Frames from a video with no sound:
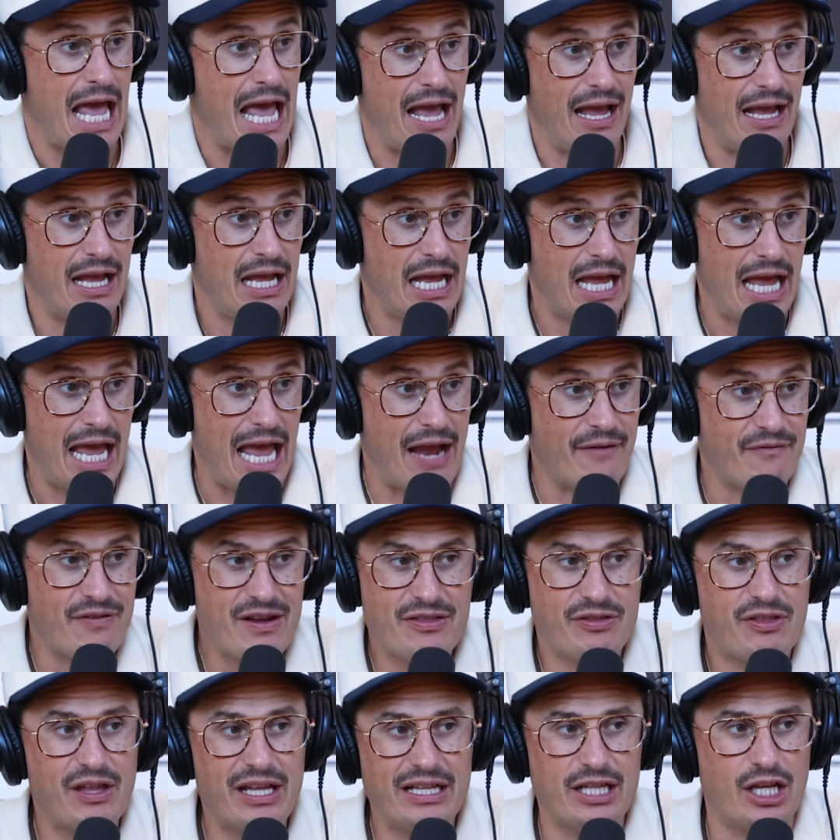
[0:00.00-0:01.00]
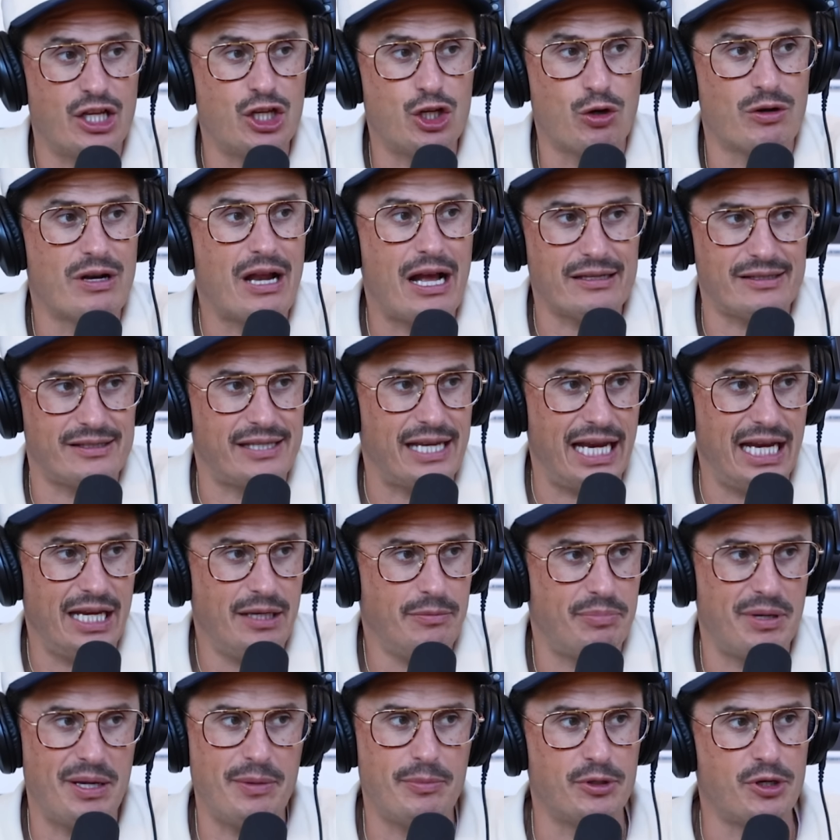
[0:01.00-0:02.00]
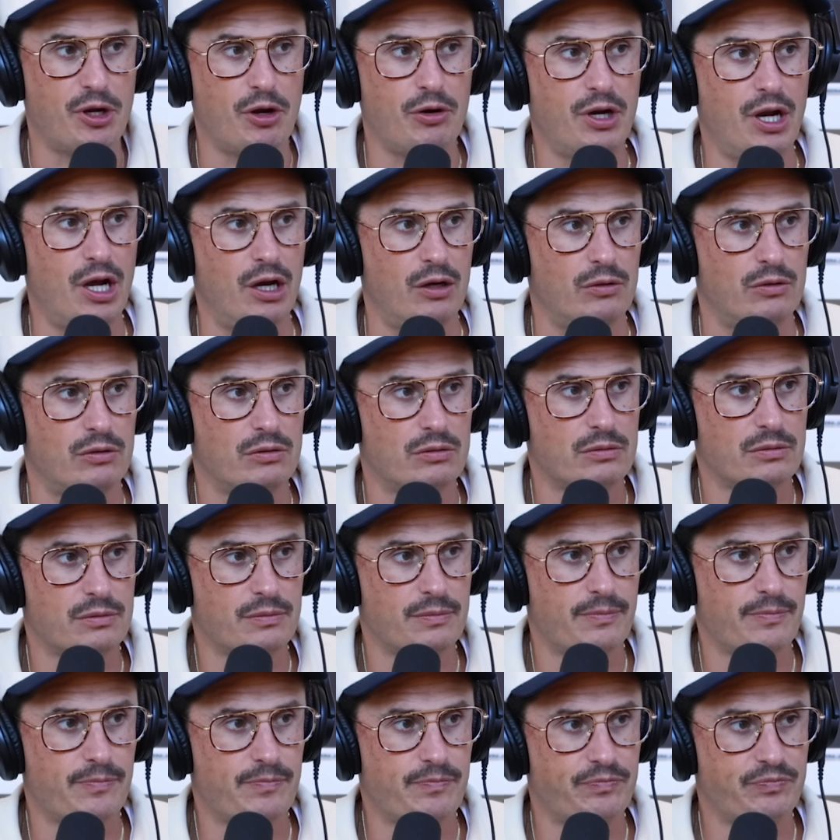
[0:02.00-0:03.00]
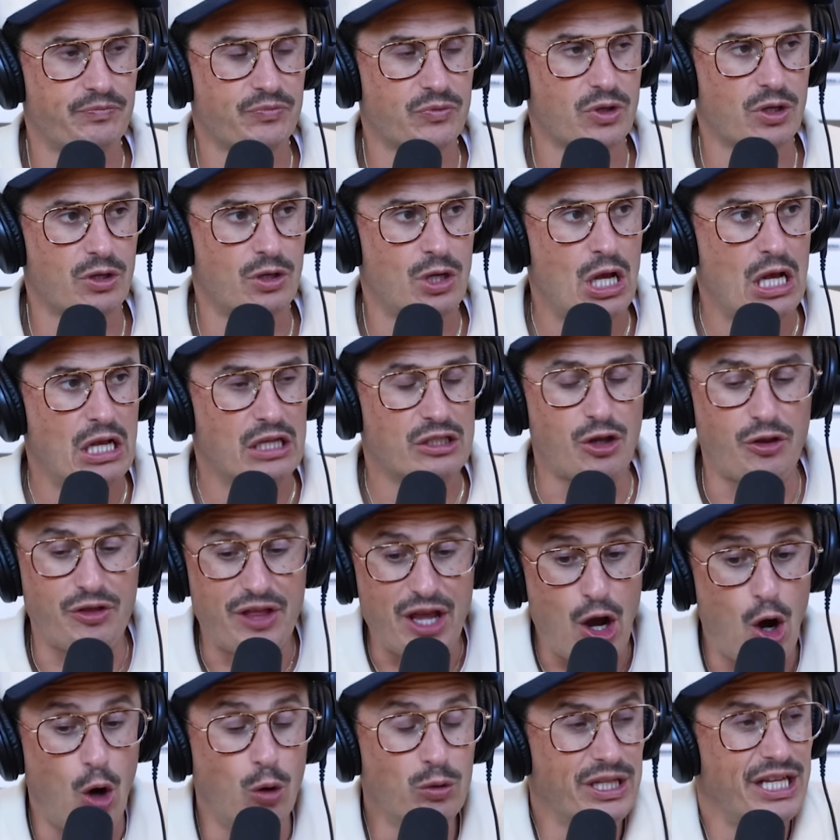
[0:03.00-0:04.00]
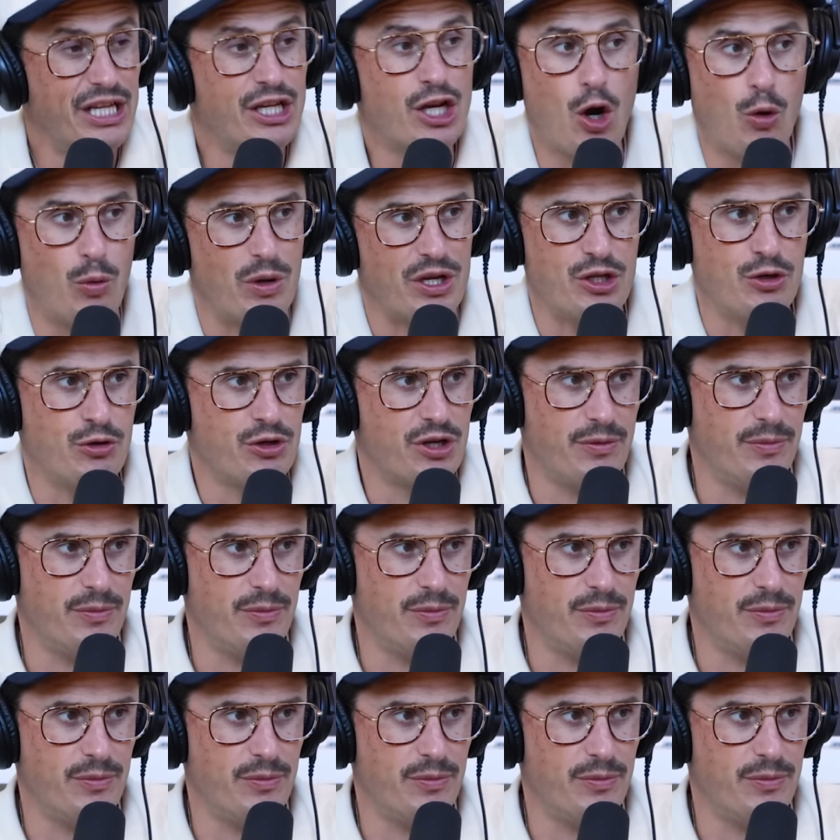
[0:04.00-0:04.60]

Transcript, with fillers: say it again. everything that you're not saying, people don't know. Yeah. So they only know what you